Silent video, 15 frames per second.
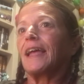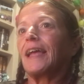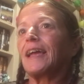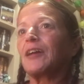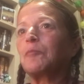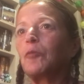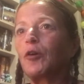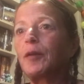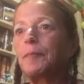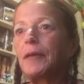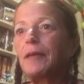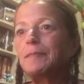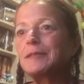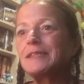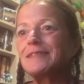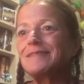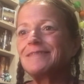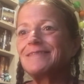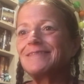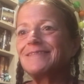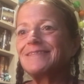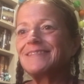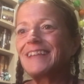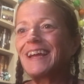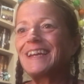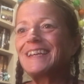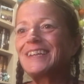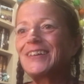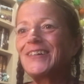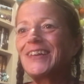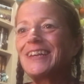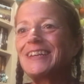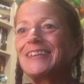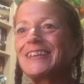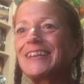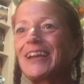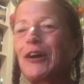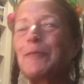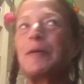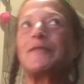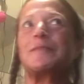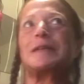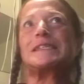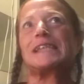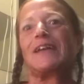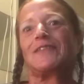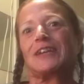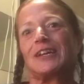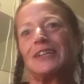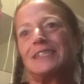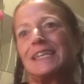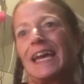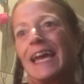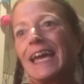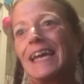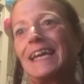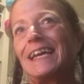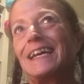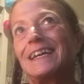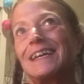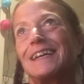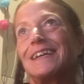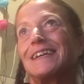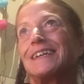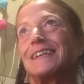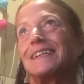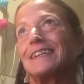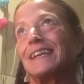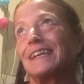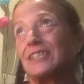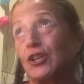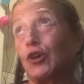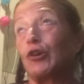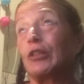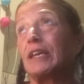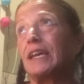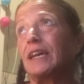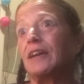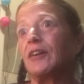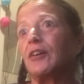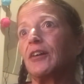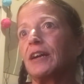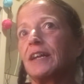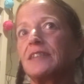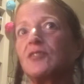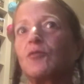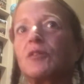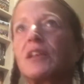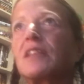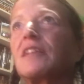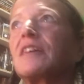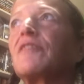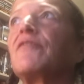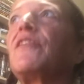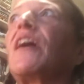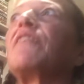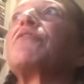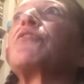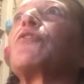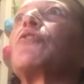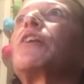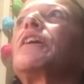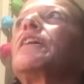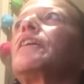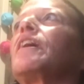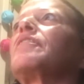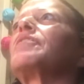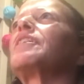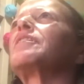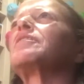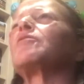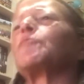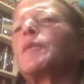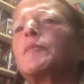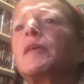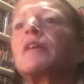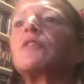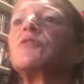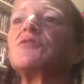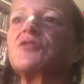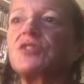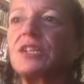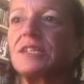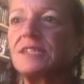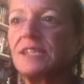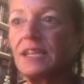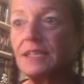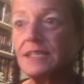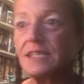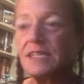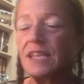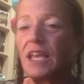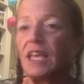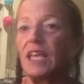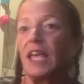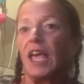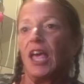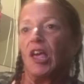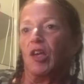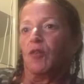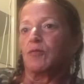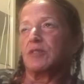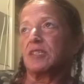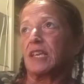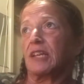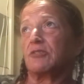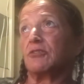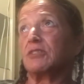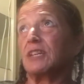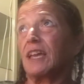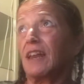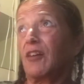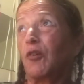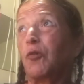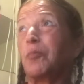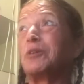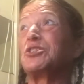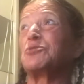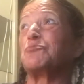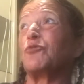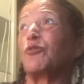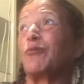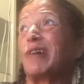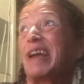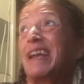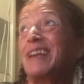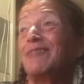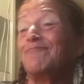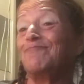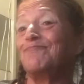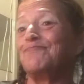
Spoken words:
Good morning, peeps. How you doing? I hope everybody's having a good day. It's early here. It's only like 5:30, I think, or maybe even closer to 6. We're scheduled to get a whole bunch more rain.